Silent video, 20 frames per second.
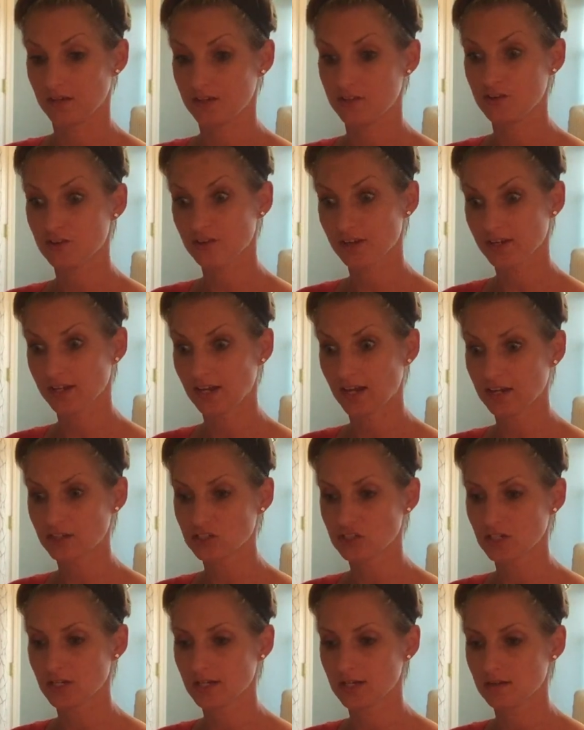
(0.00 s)
your
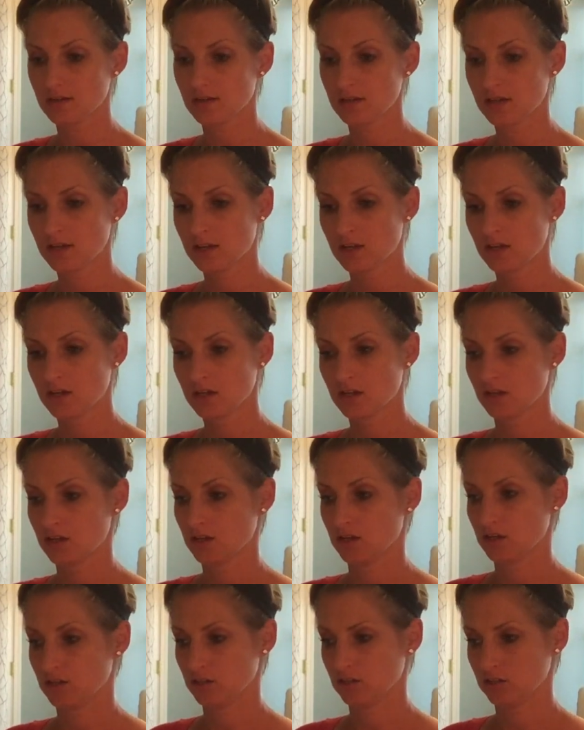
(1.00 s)
connection,
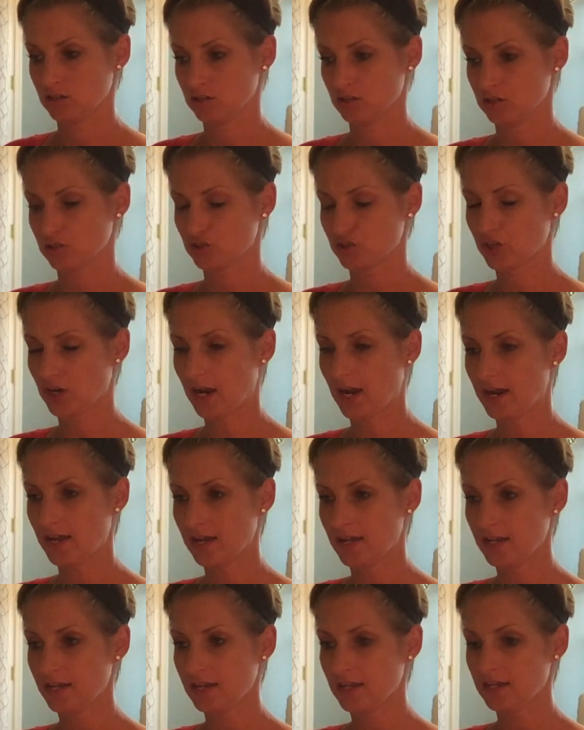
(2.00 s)

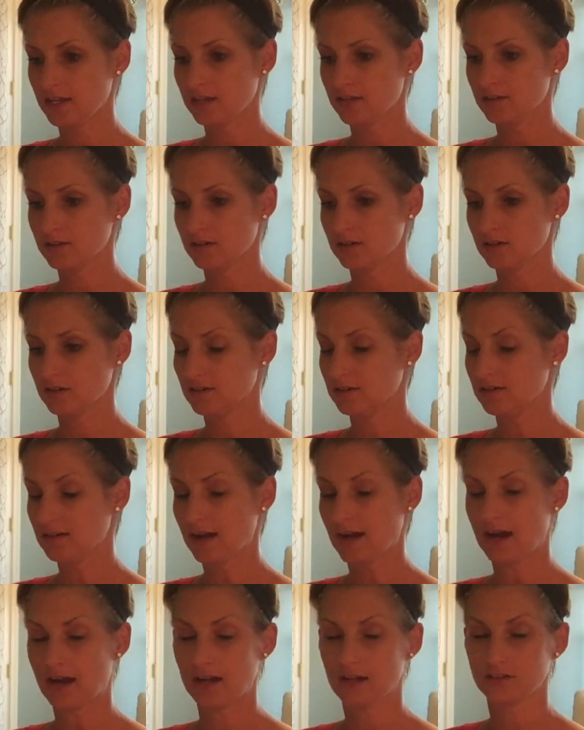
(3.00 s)
try
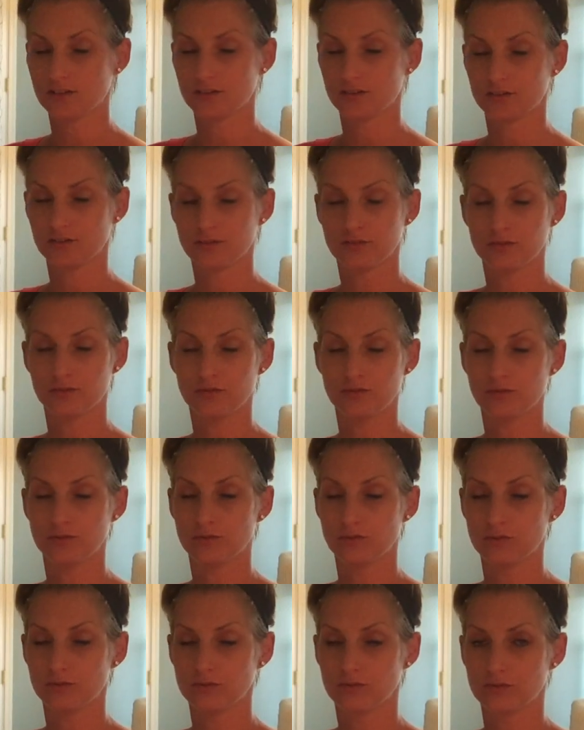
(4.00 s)
not
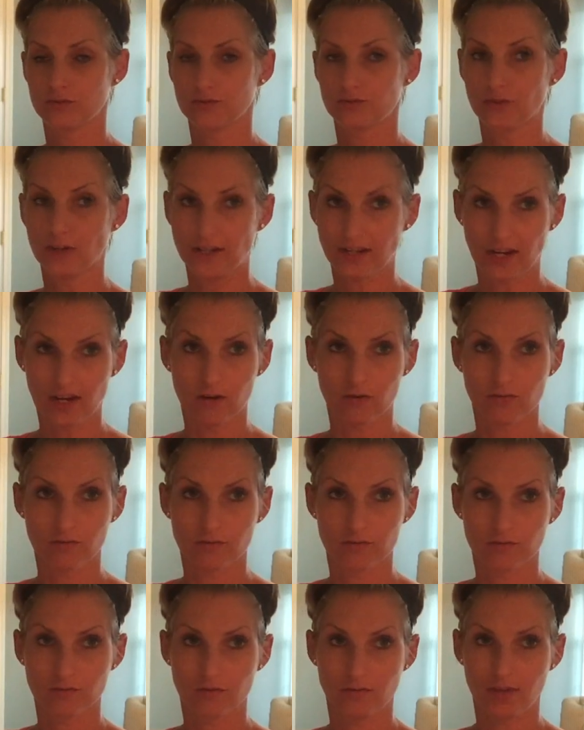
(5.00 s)
to freak out
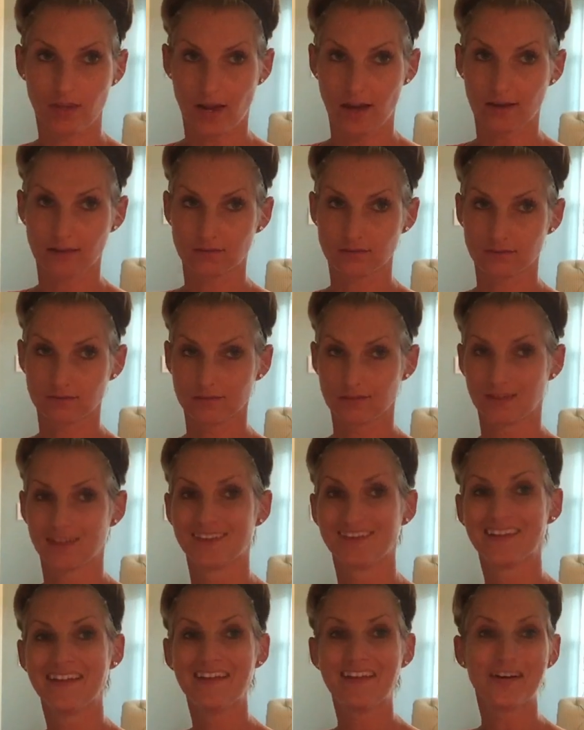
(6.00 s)
yet.
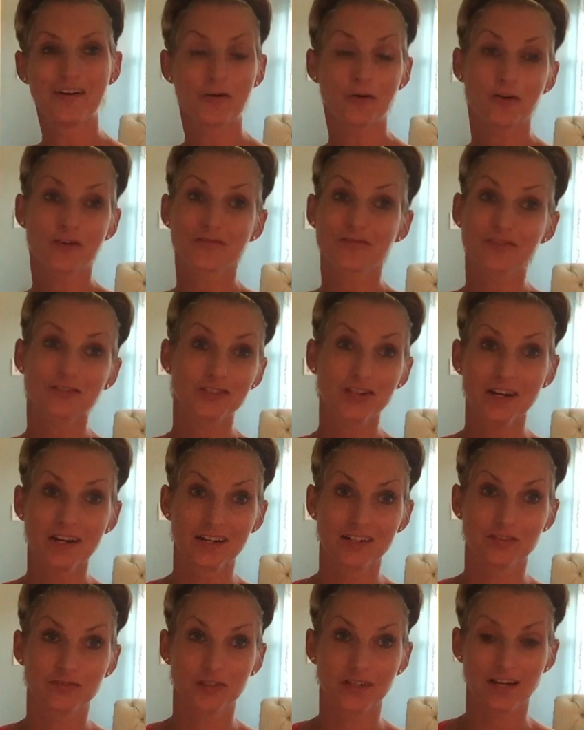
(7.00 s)
Or try
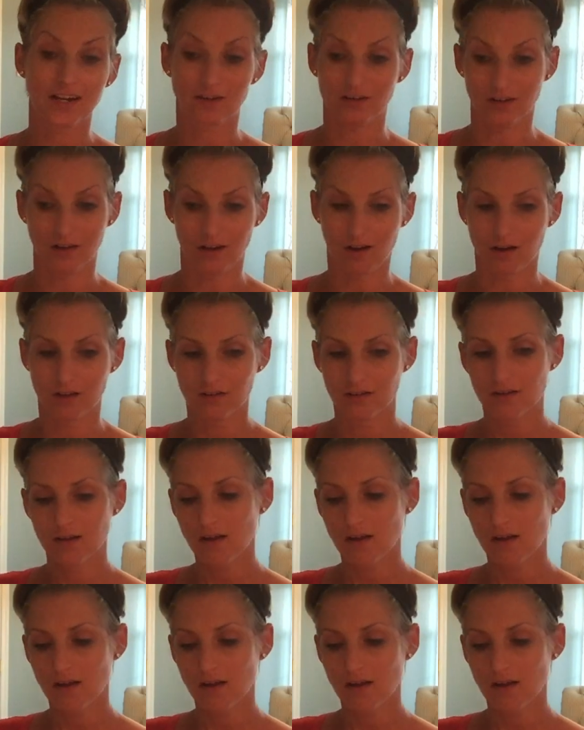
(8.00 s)
not to freak out at all,